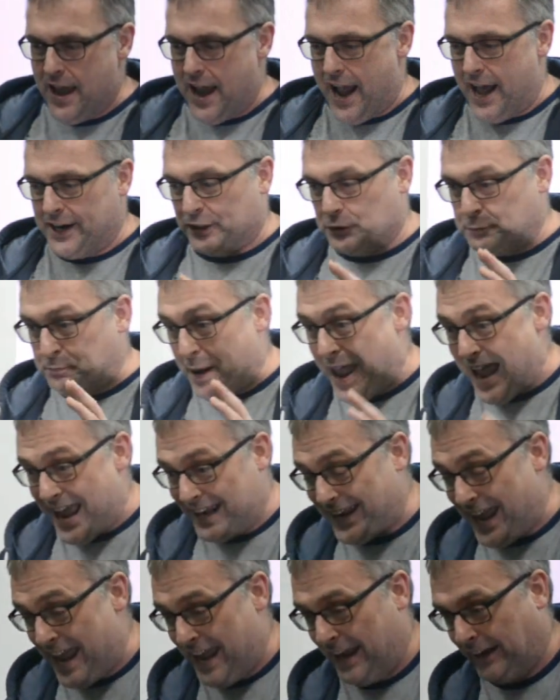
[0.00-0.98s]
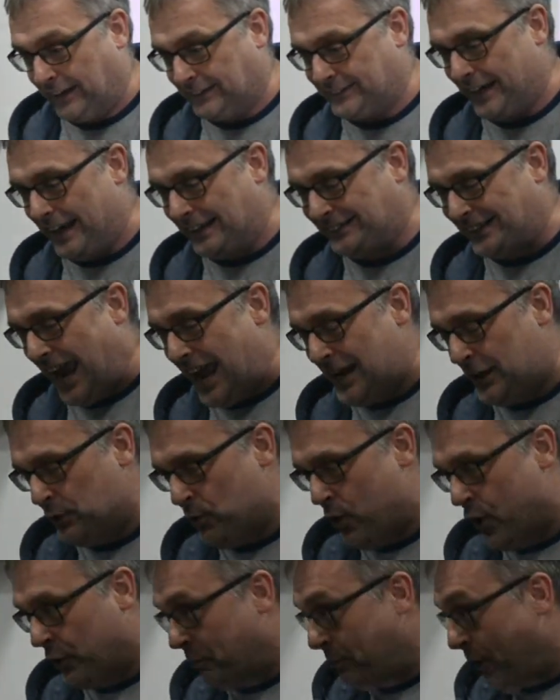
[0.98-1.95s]
And his pet hate is
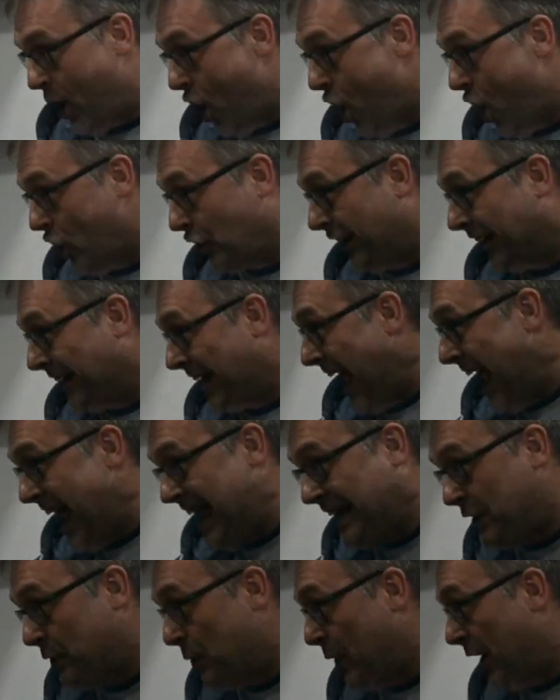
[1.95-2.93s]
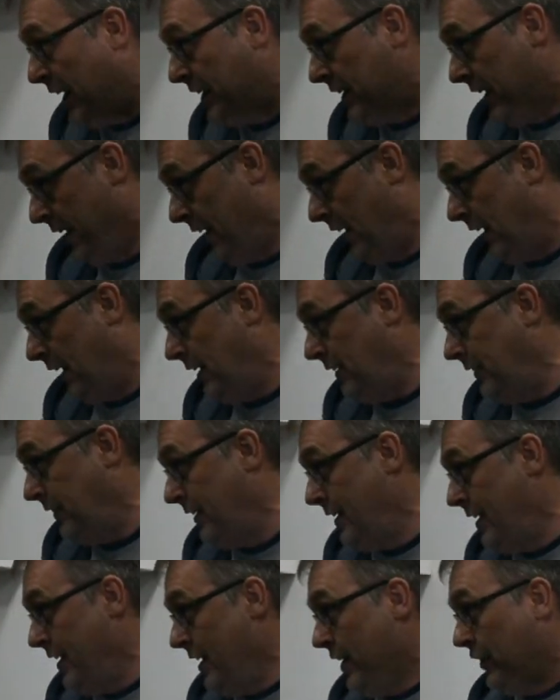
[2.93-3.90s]
anyone parking anywhere near
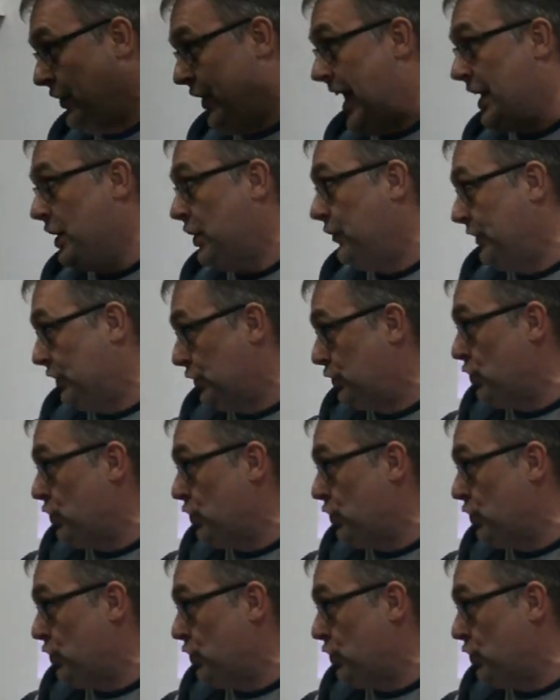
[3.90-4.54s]
the end of his